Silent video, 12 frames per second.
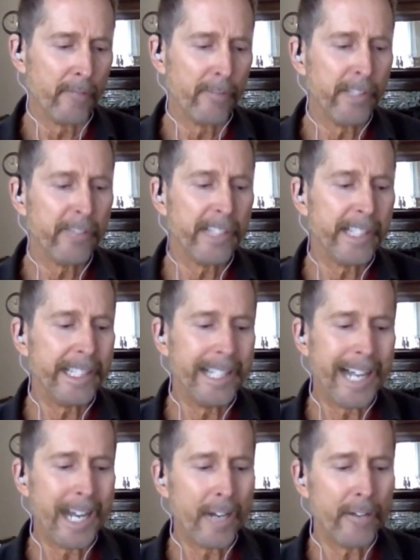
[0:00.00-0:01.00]

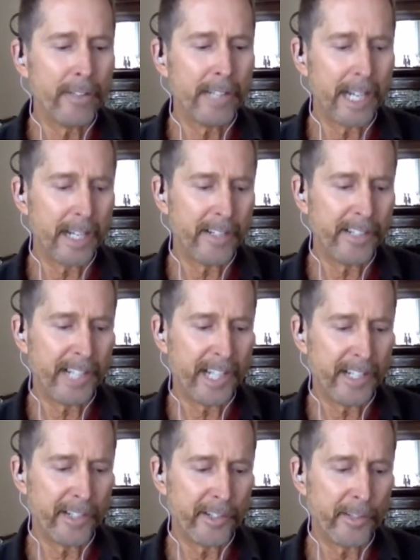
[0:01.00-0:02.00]
rereading How God
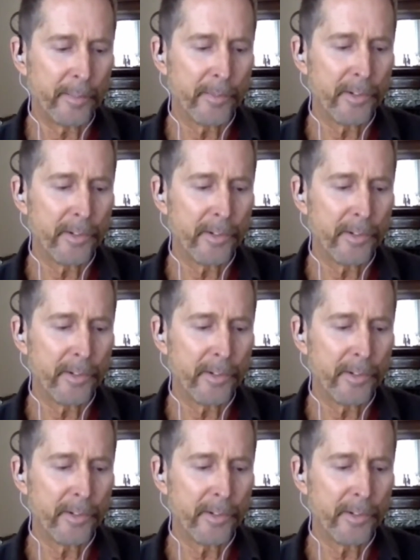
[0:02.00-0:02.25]
Changes the